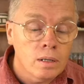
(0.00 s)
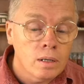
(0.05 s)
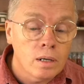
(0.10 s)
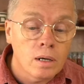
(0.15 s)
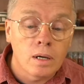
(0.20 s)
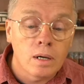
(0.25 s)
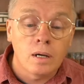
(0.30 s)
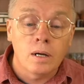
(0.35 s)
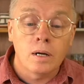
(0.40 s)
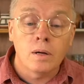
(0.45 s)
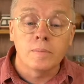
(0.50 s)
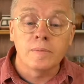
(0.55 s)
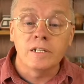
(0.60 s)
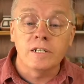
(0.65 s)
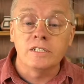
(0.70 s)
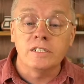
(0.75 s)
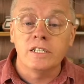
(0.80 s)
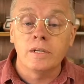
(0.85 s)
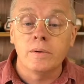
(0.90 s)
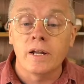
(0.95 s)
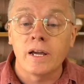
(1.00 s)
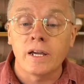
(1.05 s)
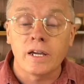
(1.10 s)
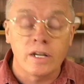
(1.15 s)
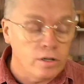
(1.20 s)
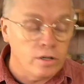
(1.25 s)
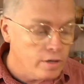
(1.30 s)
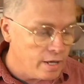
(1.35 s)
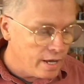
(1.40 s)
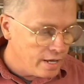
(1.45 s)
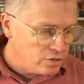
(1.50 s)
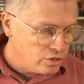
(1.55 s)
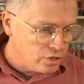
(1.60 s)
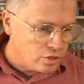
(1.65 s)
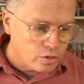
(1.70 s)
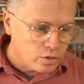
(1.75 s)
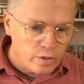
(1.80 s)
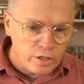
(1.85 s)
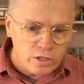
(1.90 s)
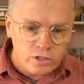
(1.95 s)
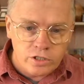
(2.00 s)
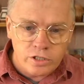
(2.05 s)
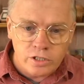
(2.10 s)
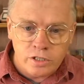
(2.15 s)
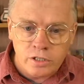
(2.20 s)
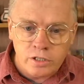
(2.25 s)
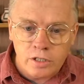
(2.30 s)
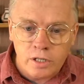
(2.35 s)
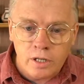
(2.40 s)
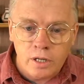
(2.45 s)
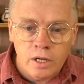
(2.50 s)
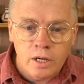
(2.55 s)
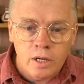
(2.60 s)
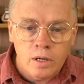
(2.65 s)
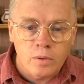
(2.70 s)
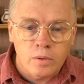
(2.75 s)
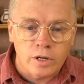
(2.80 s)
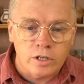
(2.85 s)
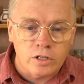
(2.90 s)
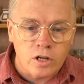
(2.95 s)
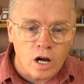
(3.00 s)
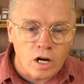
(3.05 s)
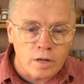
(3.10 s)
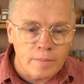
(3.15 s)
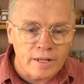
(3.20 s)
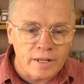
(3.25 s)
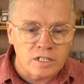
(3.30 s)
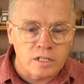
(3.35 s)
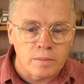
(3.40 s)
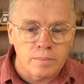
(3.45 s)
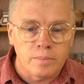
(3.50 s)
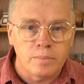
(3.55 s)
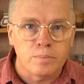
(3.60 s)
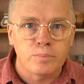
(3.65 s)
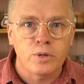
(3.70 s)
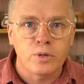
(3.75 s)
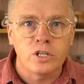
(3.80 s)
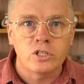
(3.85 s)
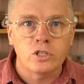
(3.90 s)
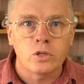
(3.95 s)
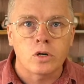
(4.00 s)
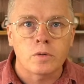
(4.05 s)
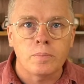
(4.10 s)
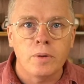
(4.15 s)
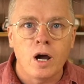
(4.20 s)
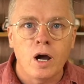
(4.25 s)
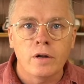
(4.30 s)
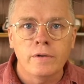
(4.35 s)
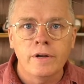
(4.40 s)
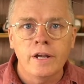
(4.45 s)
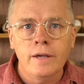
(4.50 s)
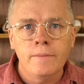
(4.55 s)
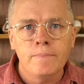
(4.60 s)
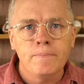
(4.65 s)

Uh, I'm going to see what I can do to answer your questions. We're going to talk about some prehistoric pottery.